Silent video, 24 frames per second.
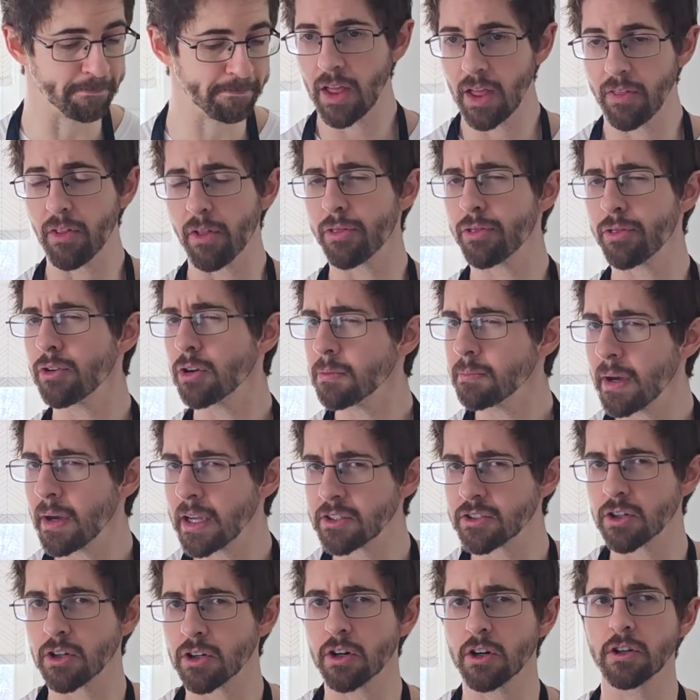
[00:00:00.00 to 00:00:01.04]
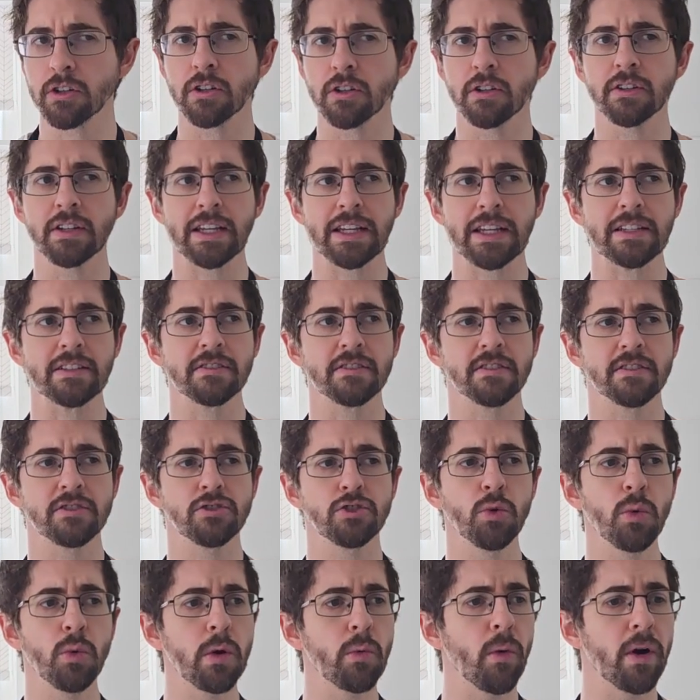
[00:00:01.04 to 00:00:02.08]
And the third major hurdle is,
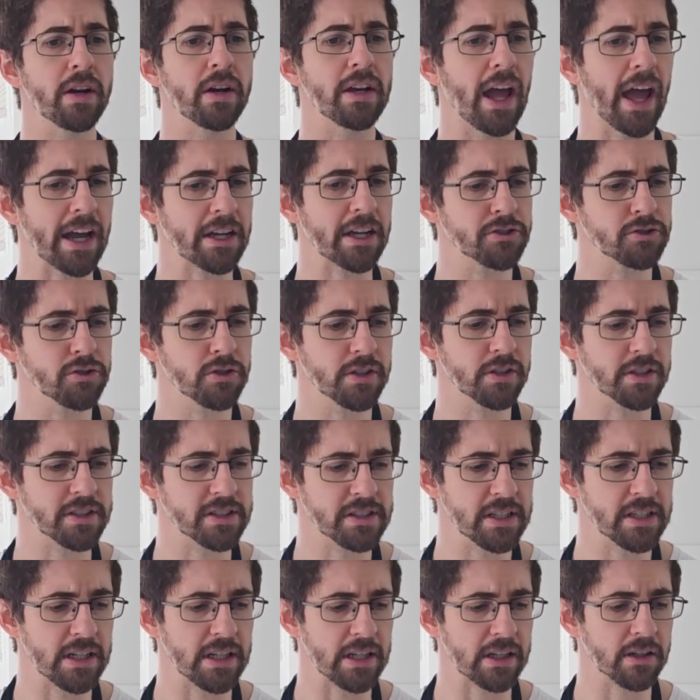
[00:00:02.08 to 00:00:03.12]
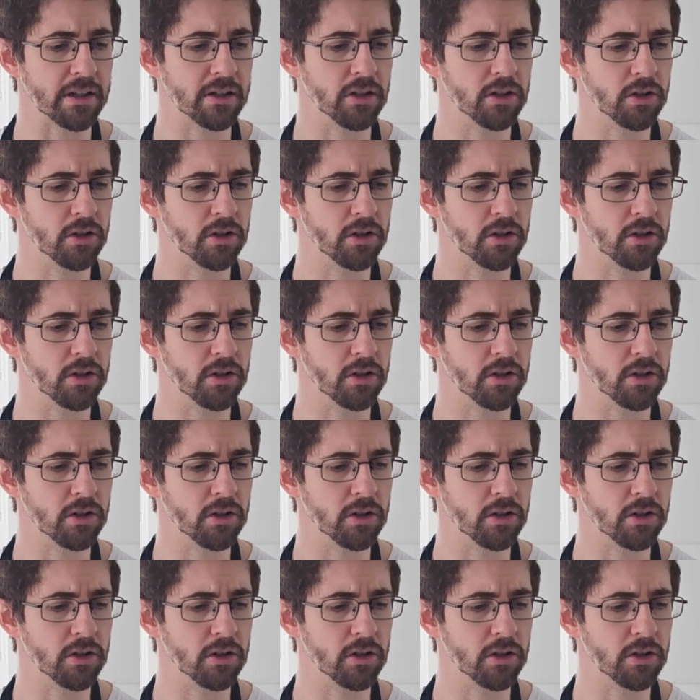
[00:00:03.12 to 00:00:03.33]
do we want extra acidic,